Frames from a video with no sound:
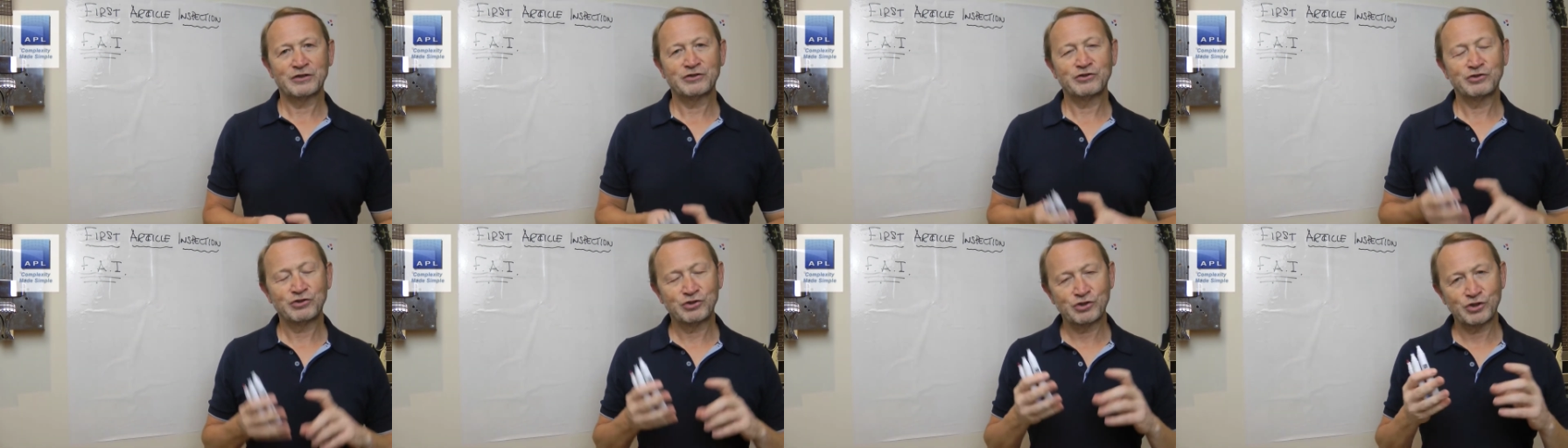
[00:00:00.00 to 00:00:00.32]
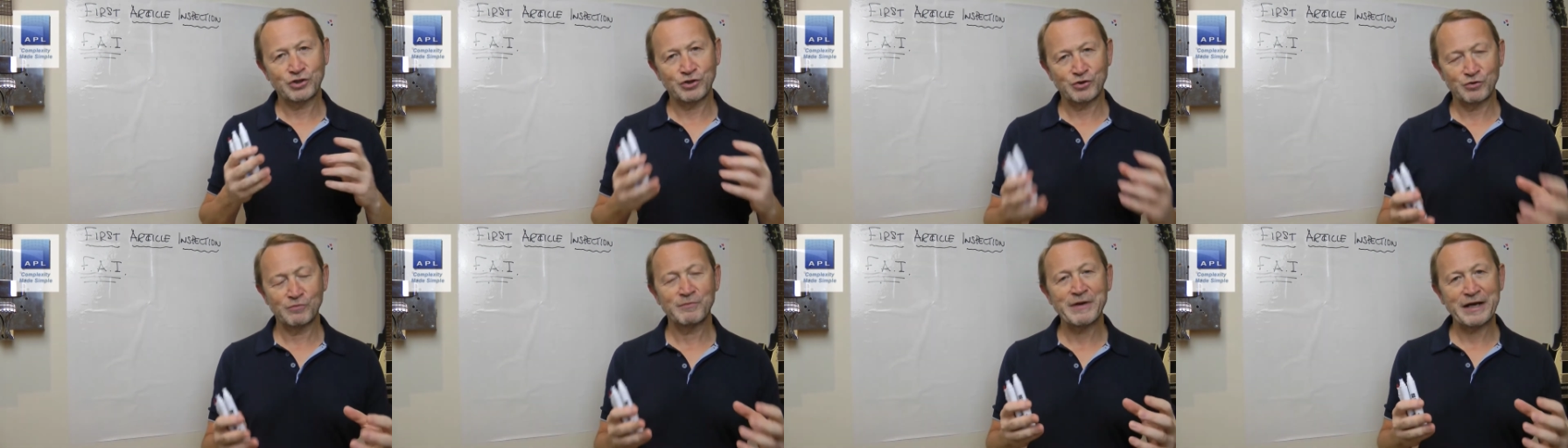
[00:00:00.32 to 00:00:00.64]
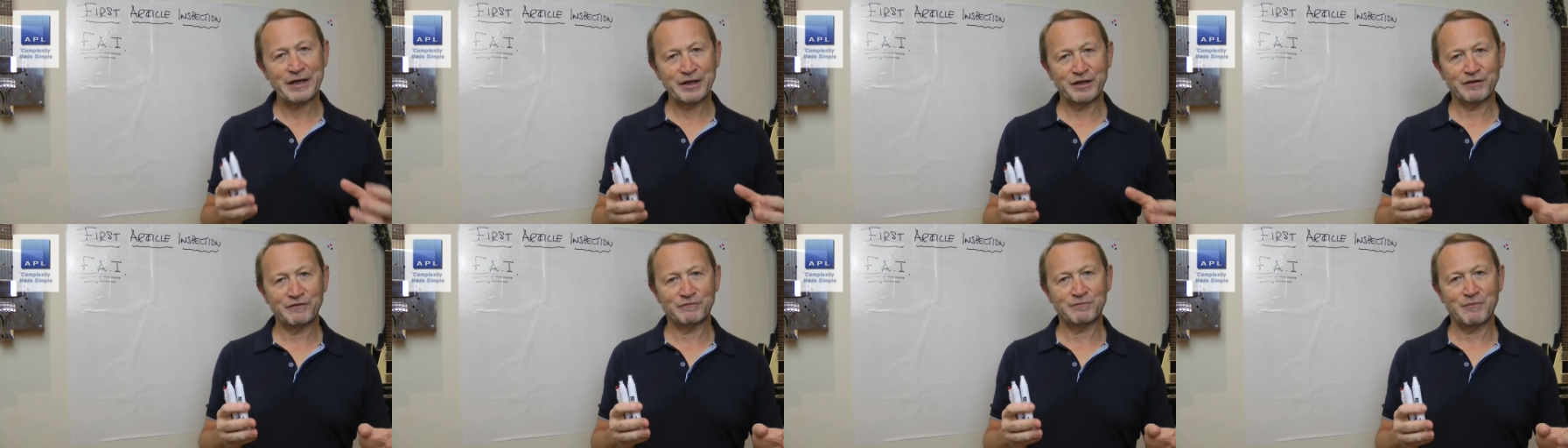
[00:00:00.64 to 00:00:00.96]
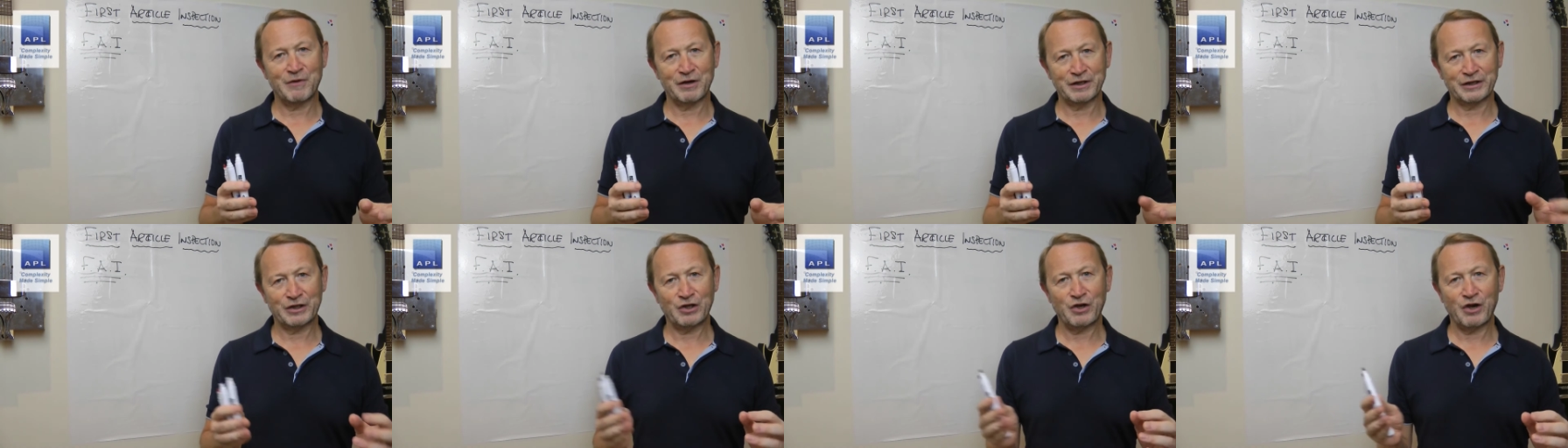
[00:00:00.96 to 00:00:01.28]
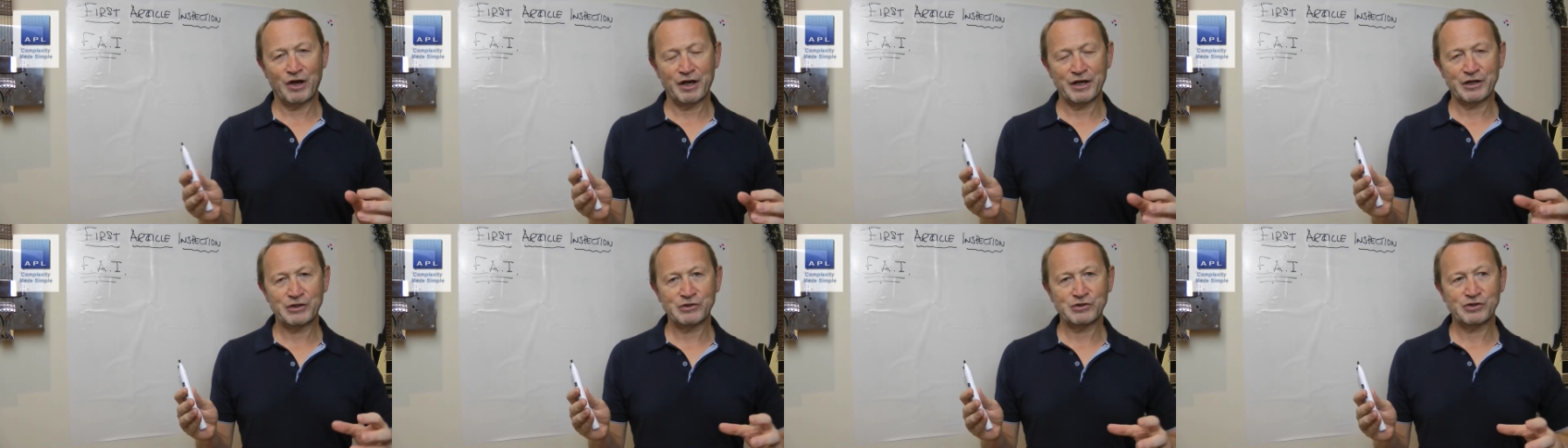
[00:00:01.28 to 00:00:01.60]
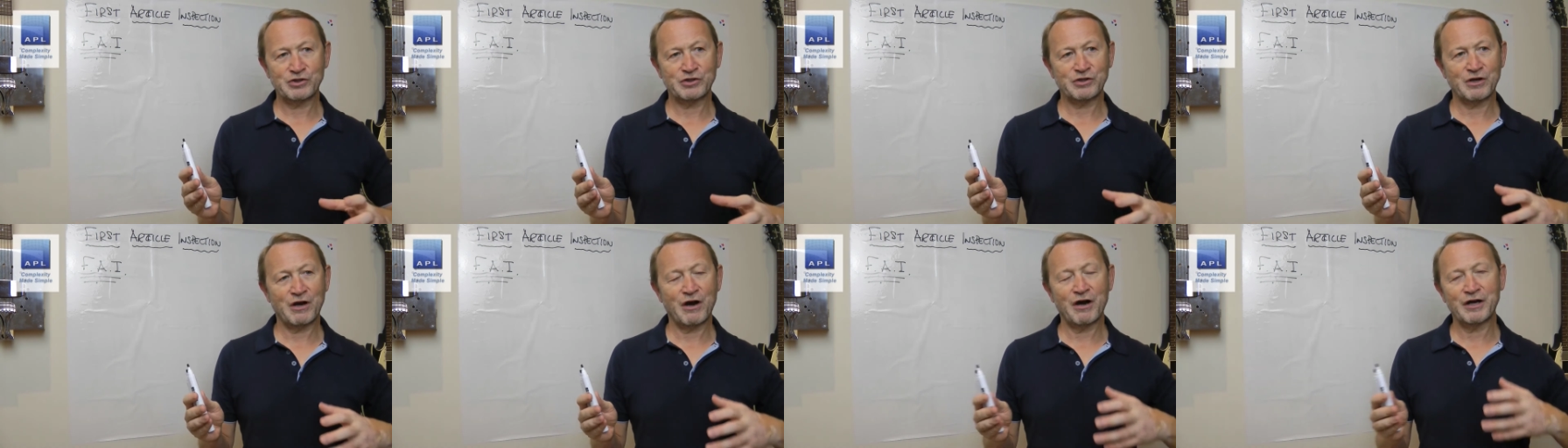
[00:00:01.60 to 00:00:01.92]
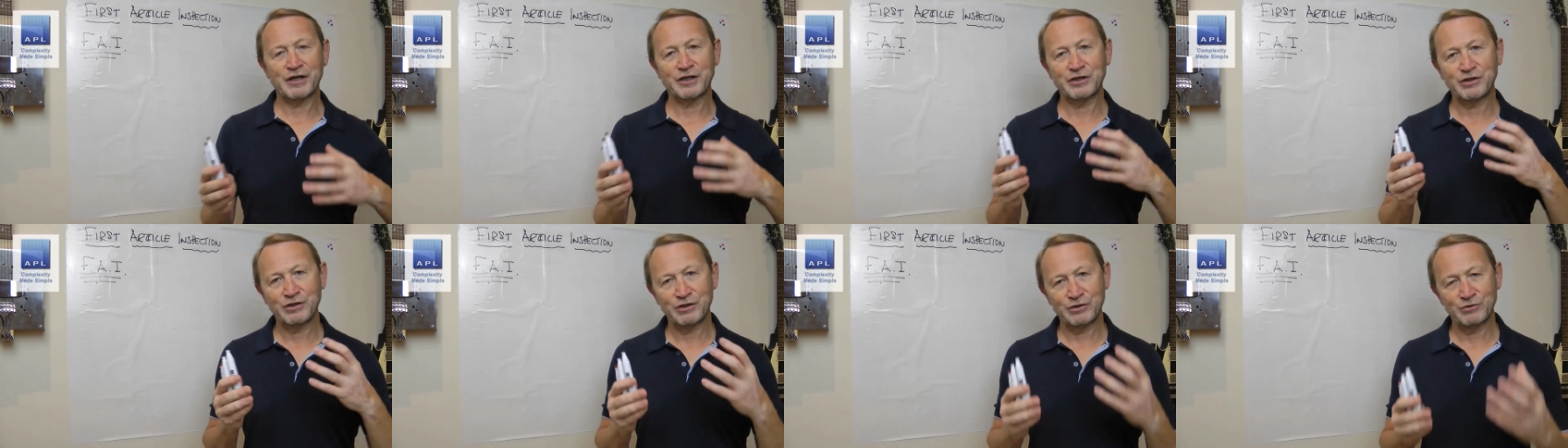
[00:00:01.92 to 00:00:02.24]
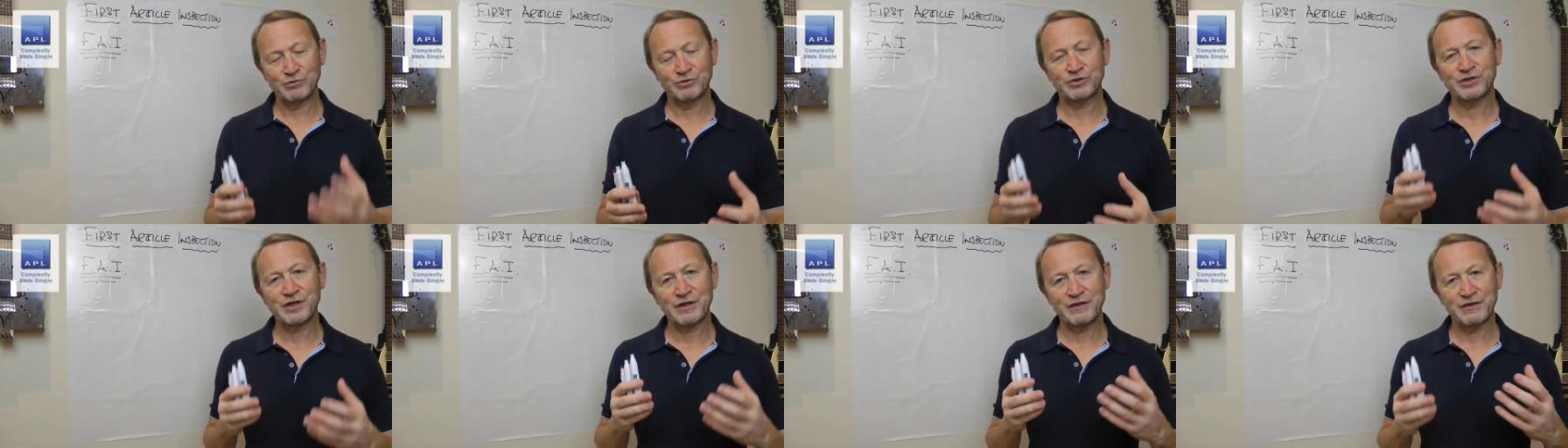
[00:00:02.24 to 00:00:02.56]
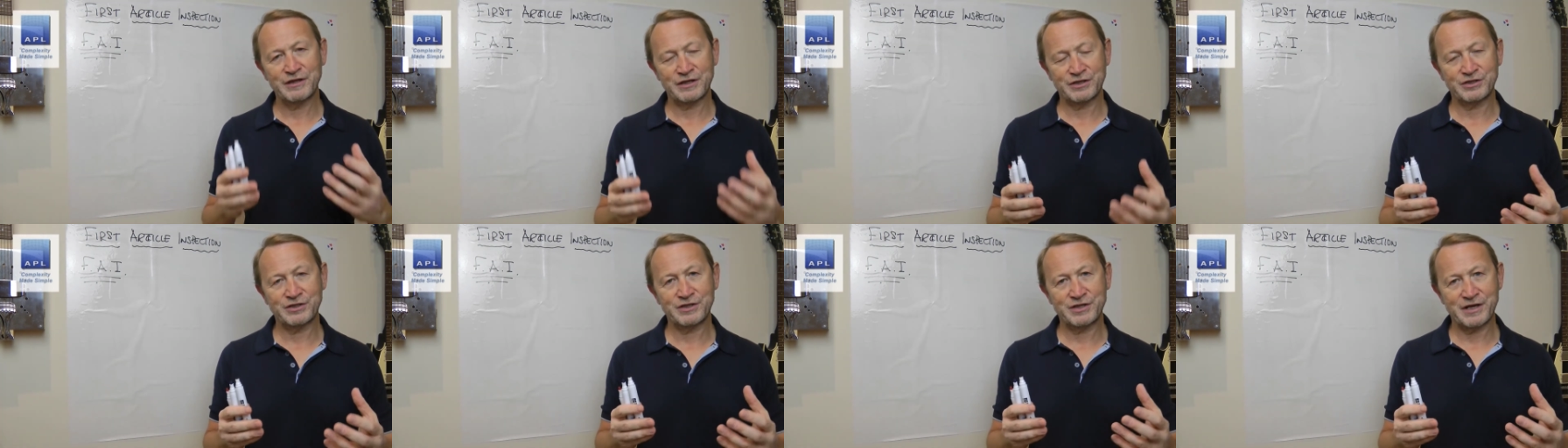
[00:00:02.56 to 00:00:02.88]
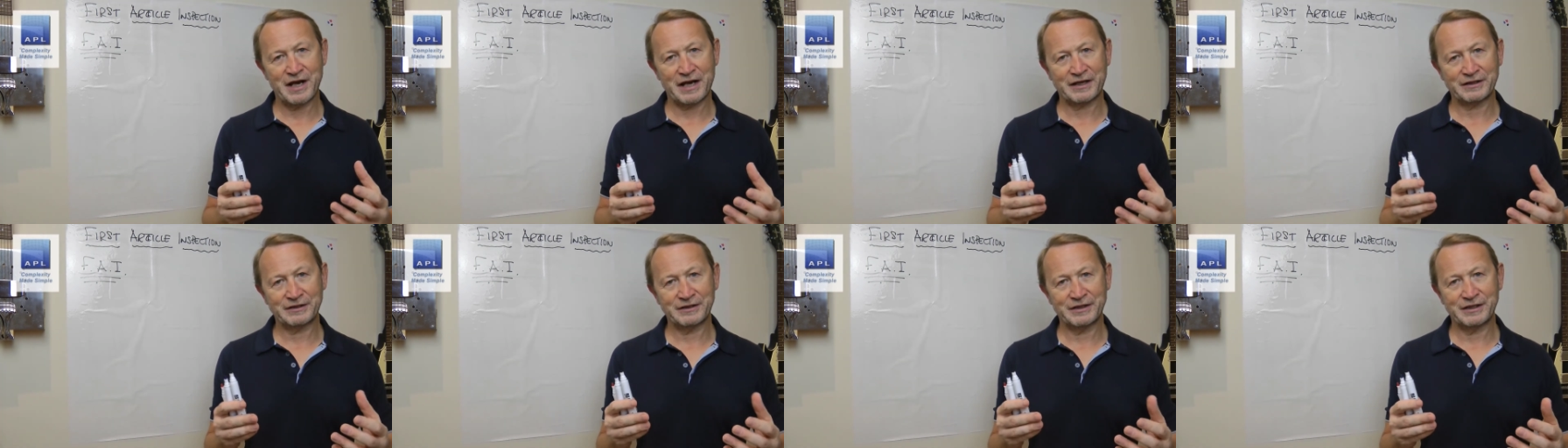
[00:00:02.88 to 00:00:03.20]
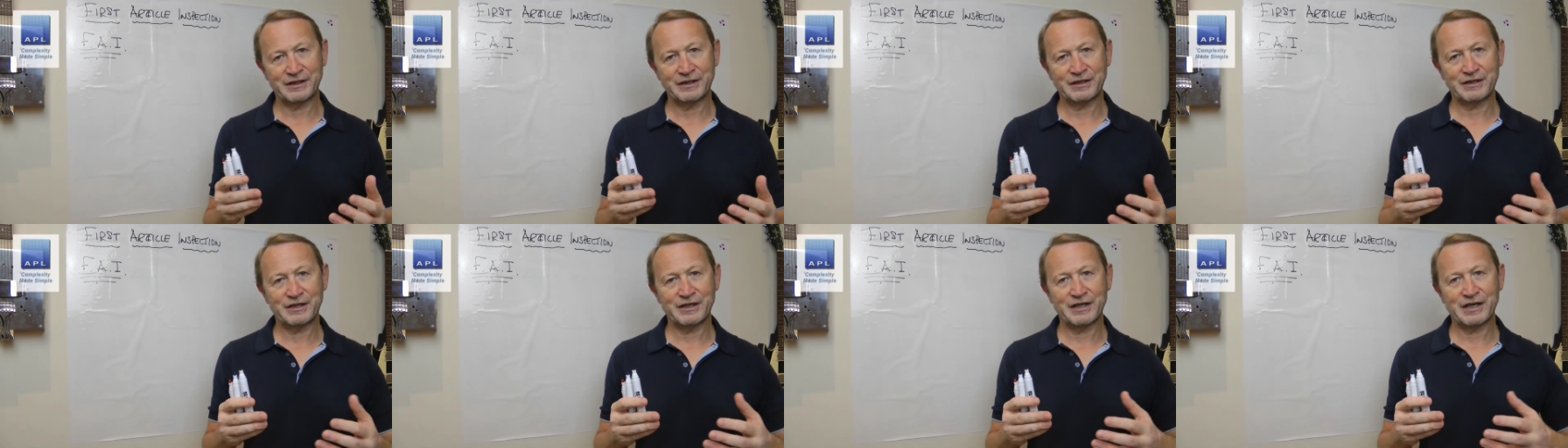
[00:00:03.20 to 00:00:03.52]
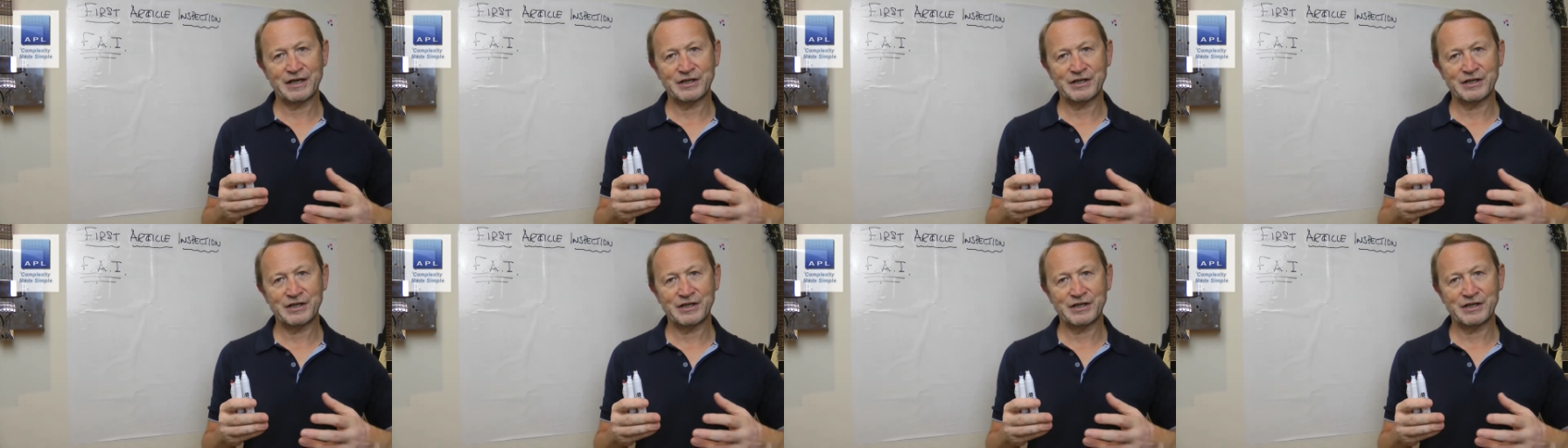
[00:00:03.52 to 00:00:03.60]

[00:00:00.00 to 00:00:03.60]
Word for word: Too many of my clients are using this technique